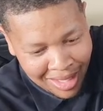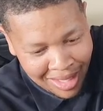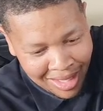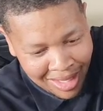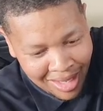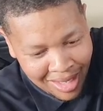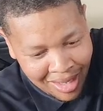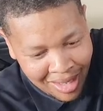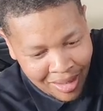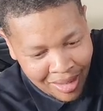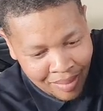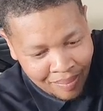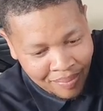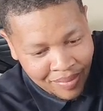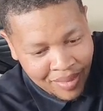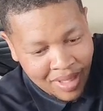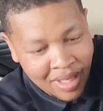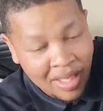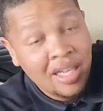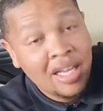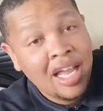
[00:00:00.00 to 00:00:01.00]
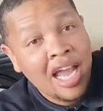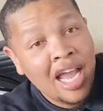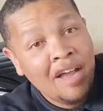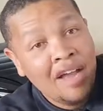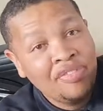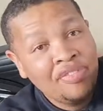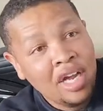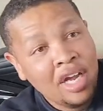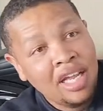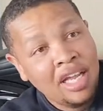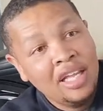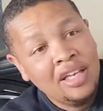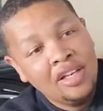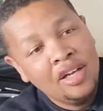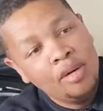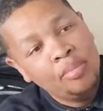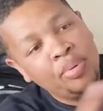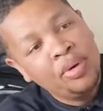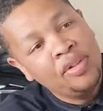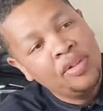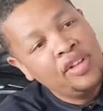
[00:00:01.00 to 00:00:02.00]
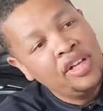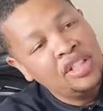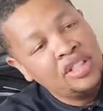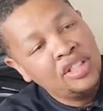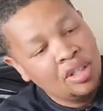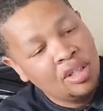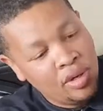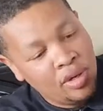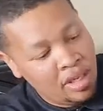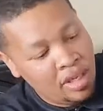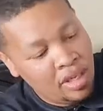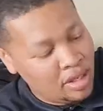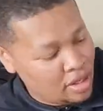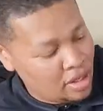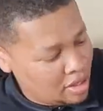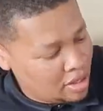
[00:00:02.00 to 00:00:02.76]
After I get done putting this on it,